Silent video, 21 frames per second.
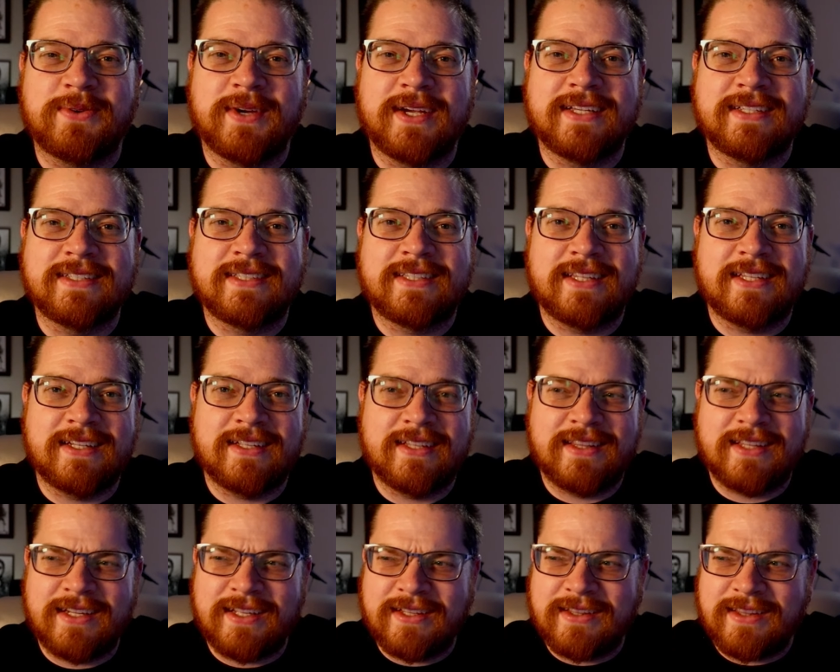is. The
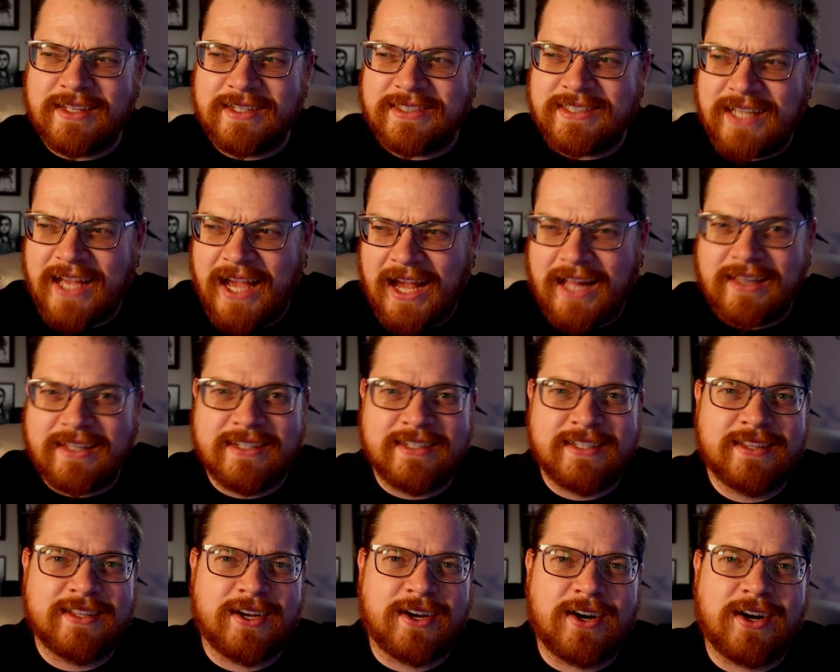the the talent,
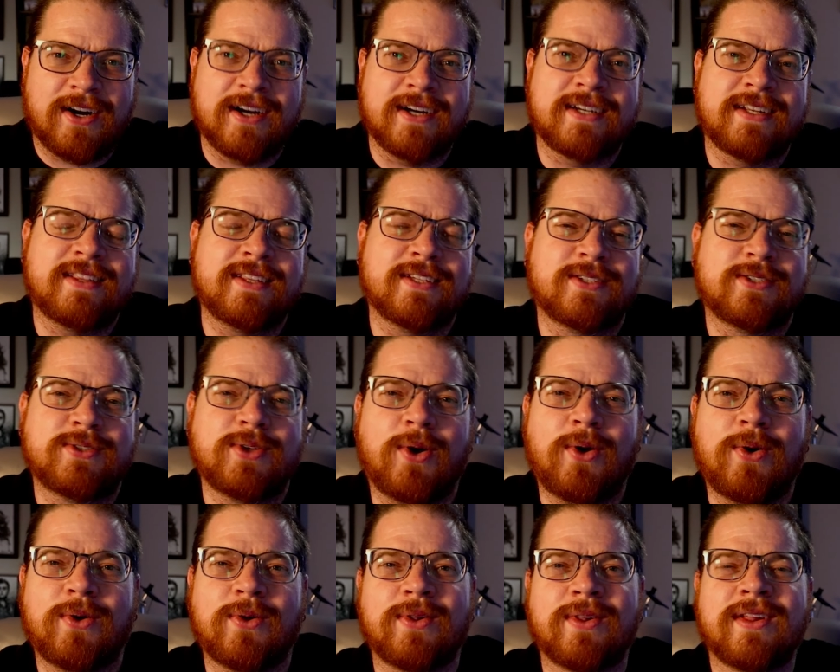the heart, the
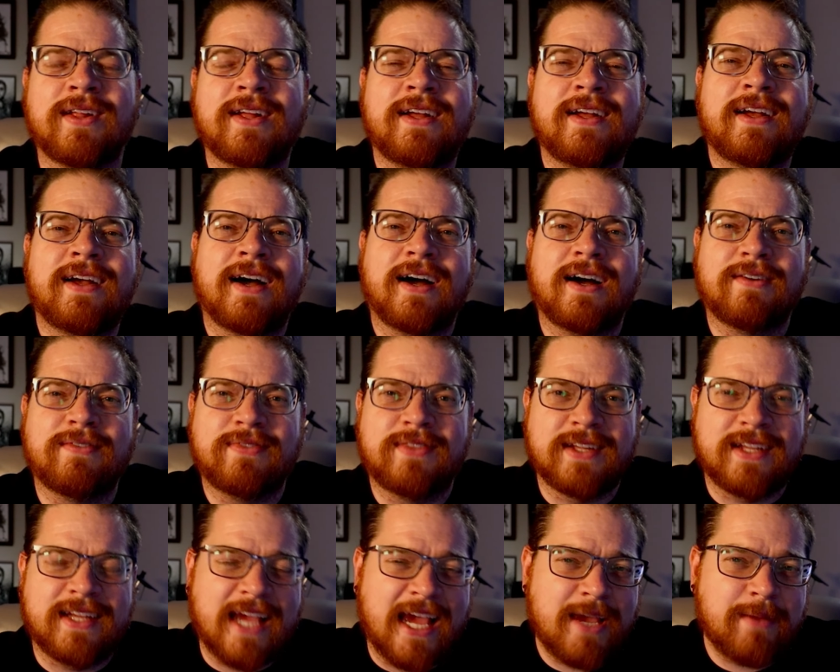soul of the
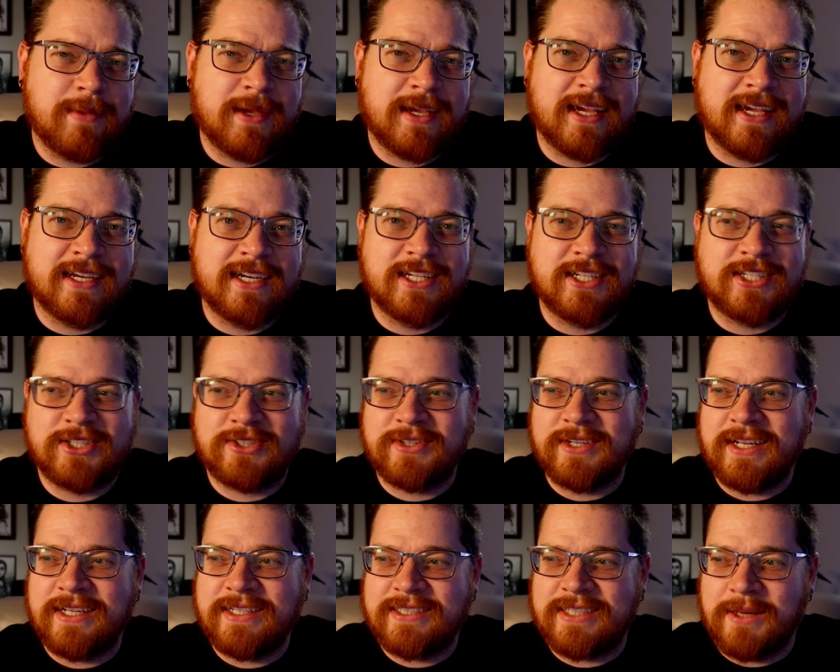gaming
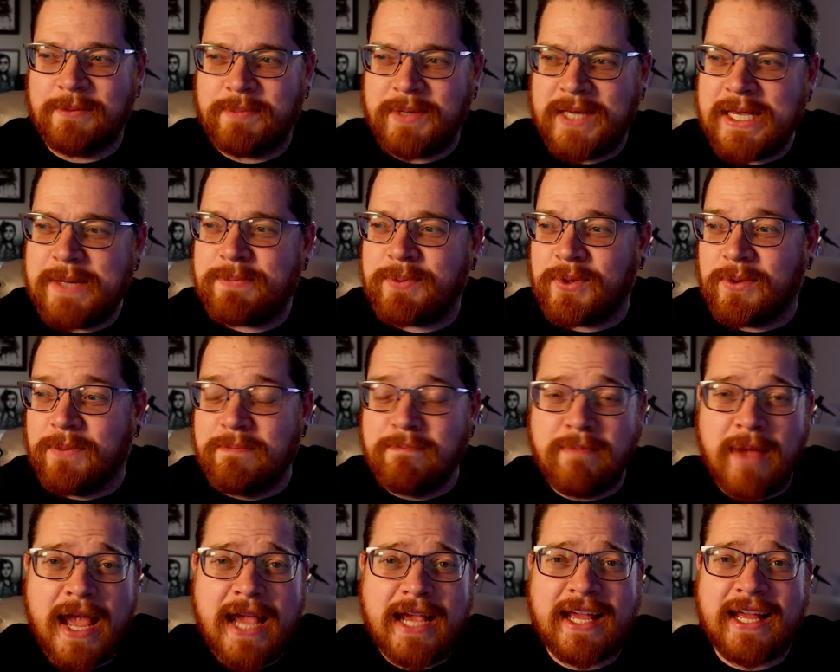industry is the people
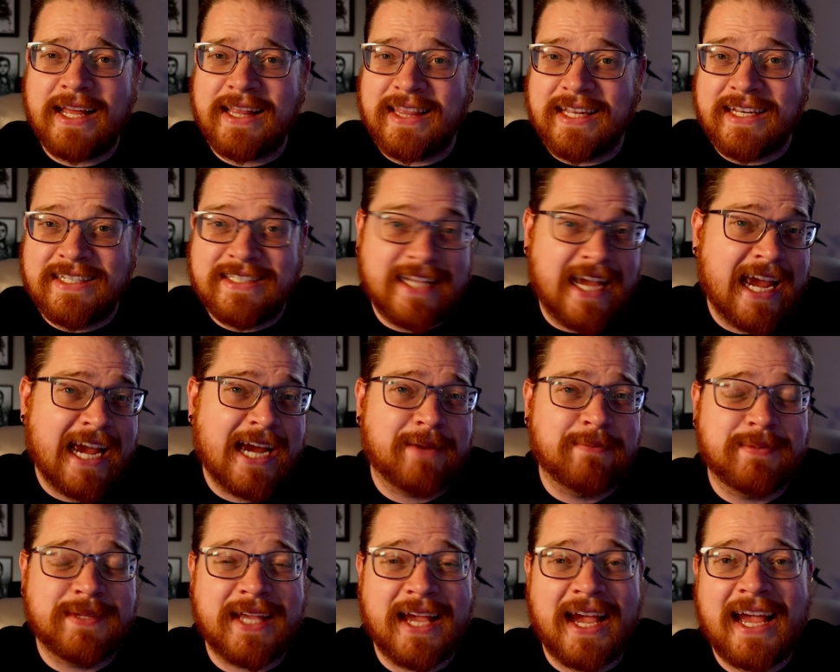making the damn
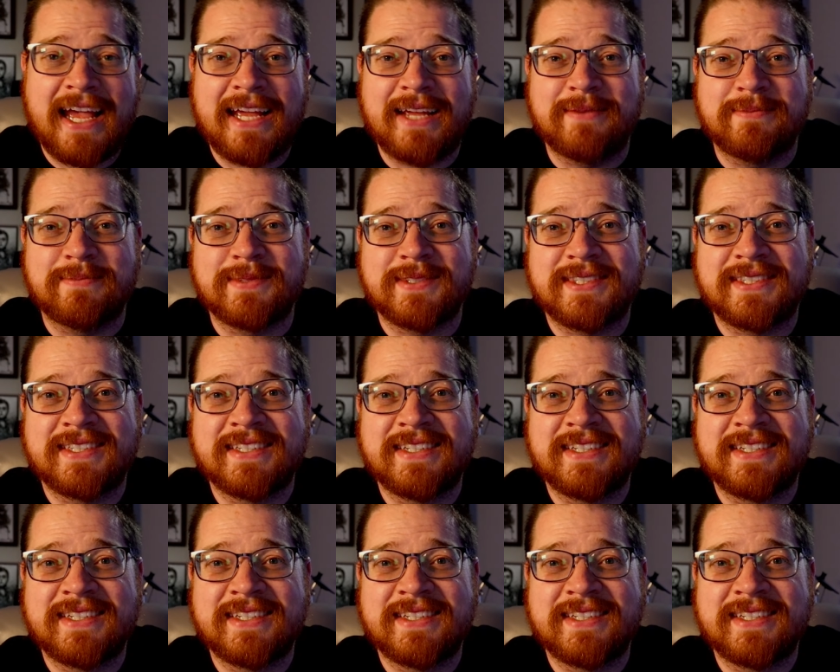games.